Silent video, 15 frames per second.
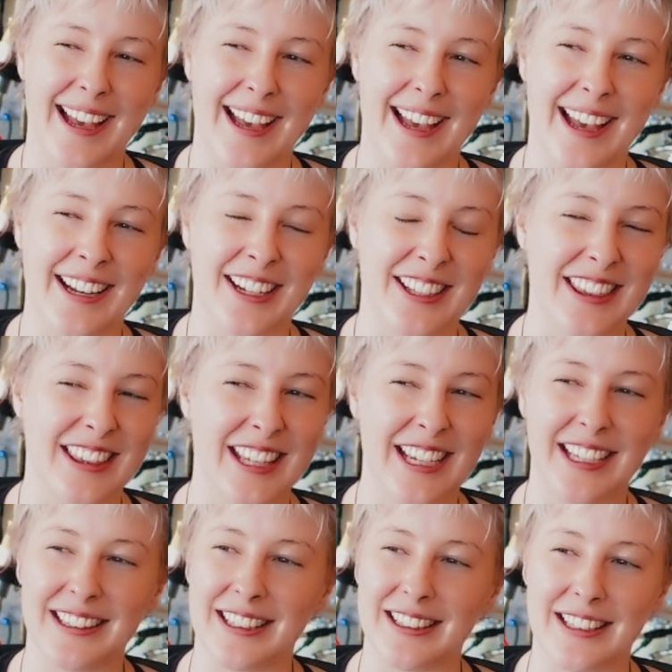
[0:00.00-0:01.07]
and I
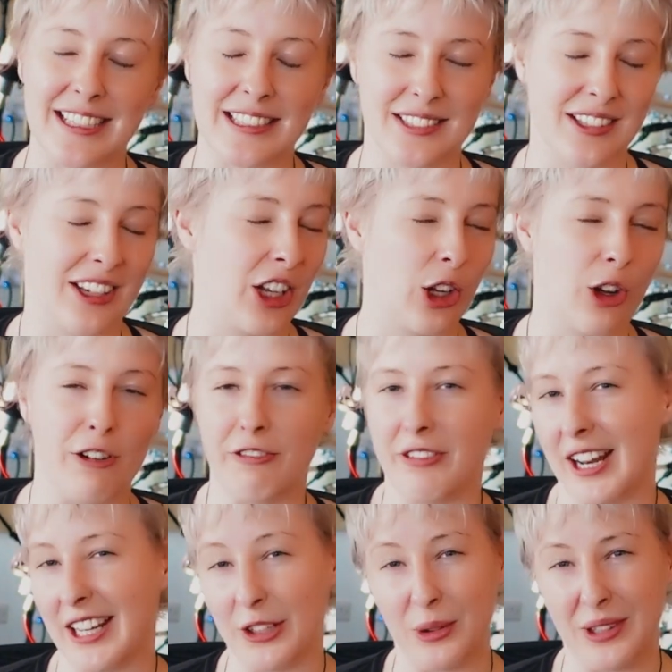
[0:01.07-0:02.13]
think that there's a lot of
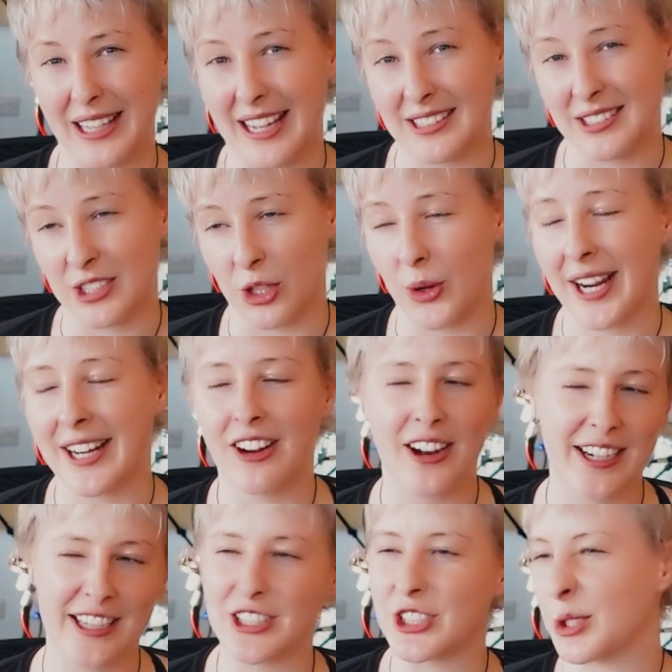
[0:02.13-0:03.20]
value in that. So I kind
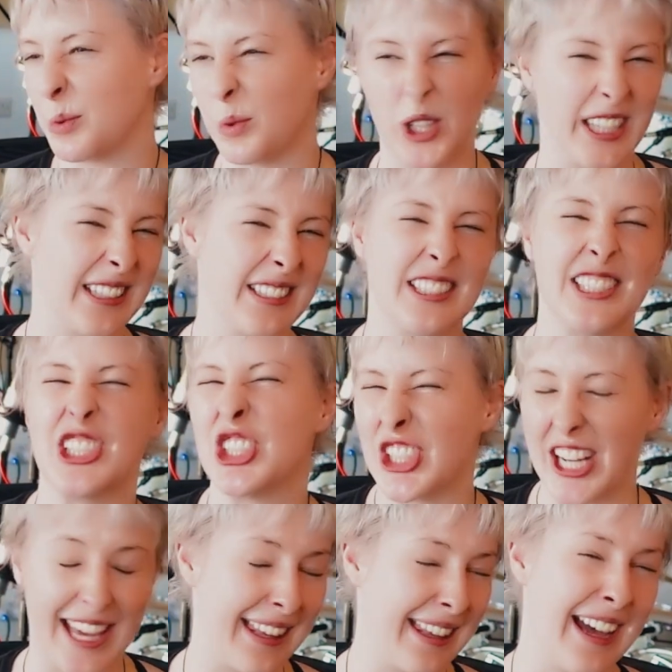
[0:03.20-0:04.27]
of just wanted to
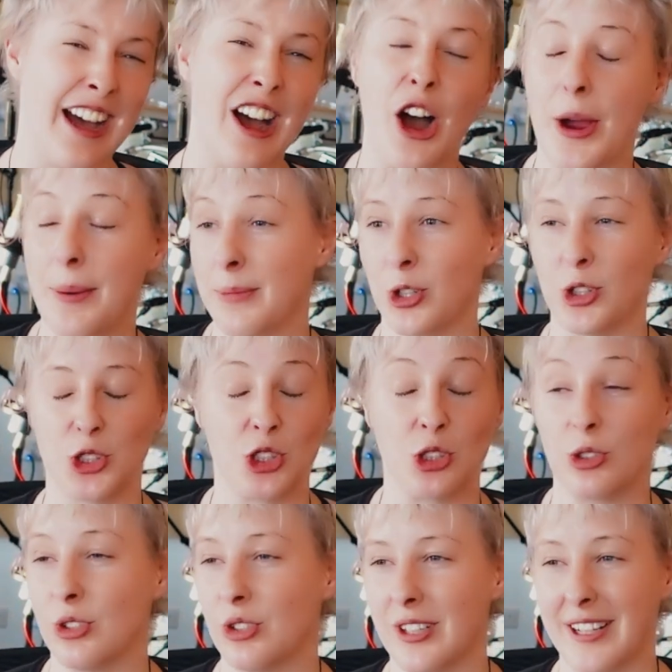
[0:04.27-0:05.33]
share that. I'm not
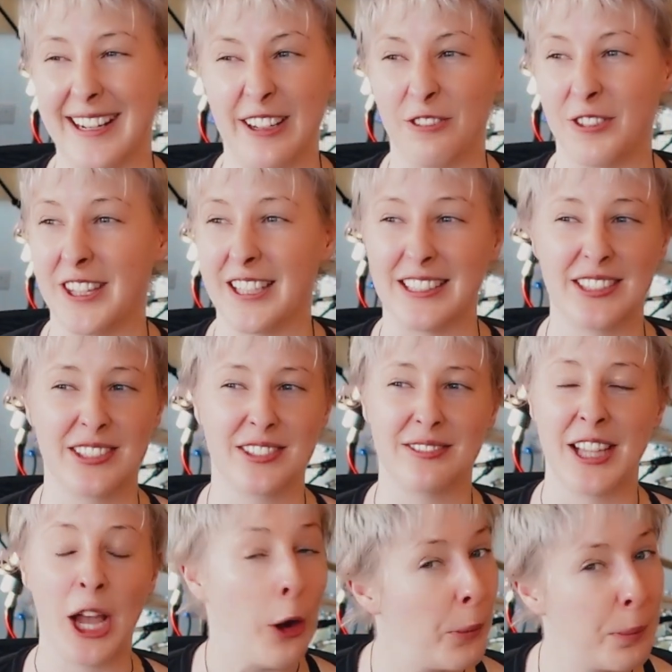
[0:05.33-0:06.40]
sure if this
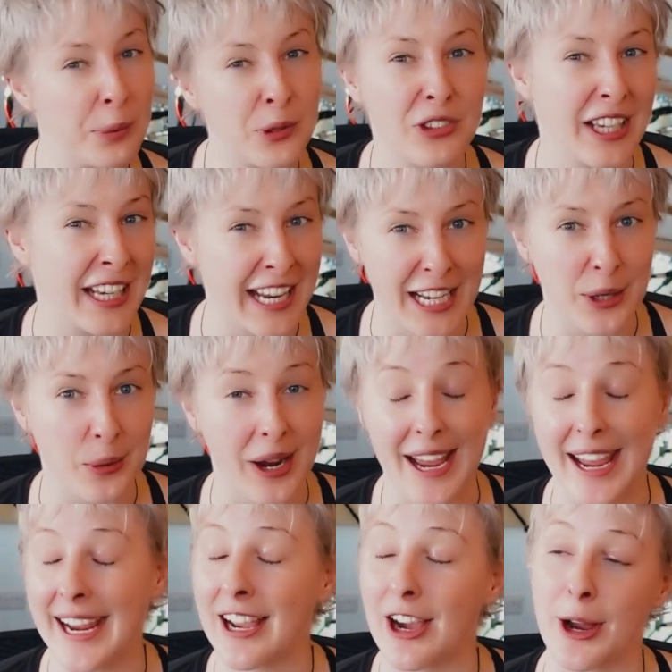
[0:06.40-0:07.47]
helps in any
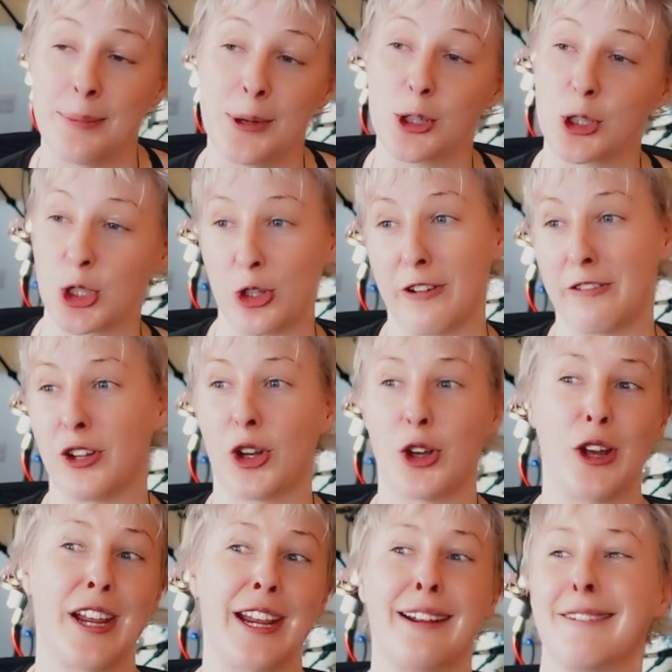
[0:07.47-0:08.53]
way. I'm not sure if you're
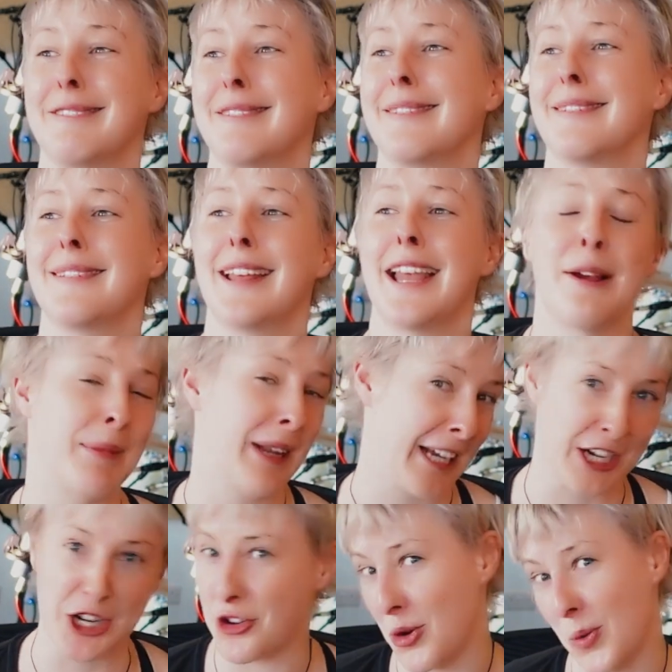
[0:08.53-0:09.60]
going, Emily,
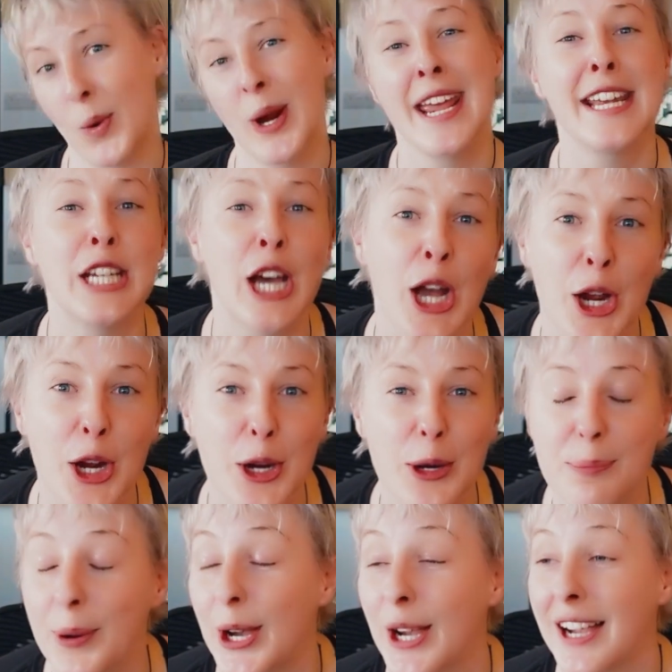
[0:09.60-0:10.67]
you're a weirdo,
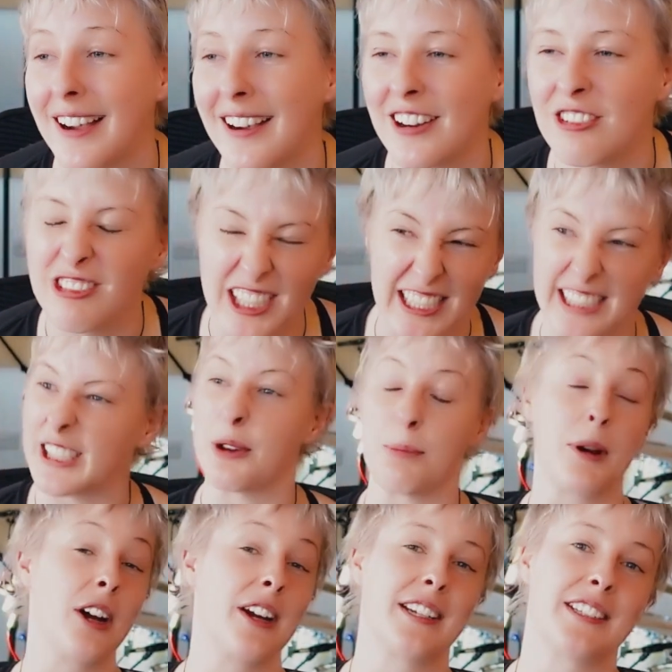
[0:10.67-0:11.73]
but I really don't
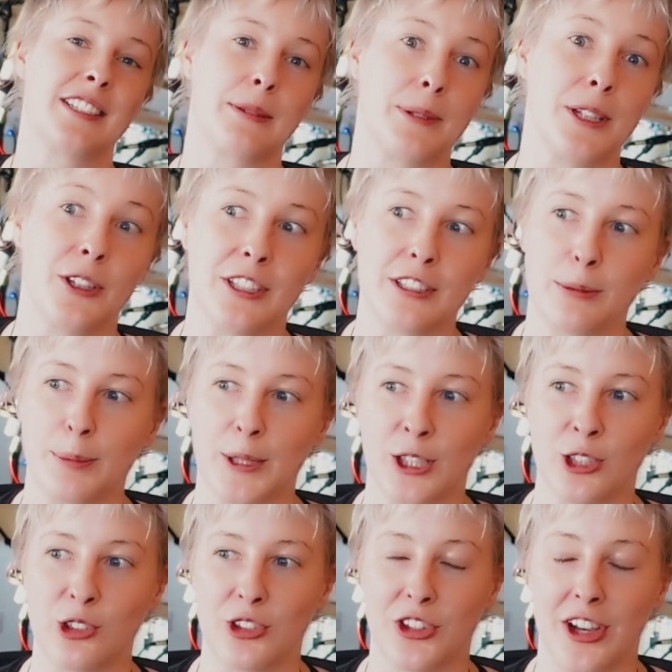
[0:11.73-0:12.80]
mind, to be honest,
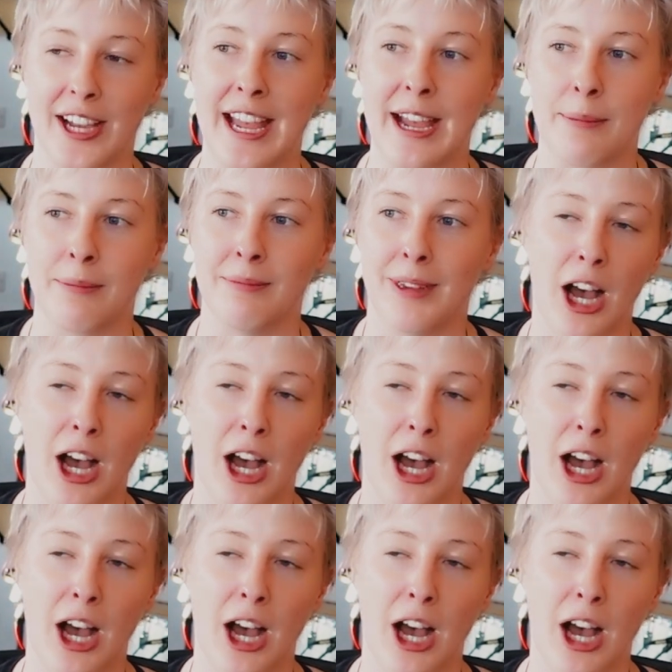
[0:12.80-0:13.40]
because I am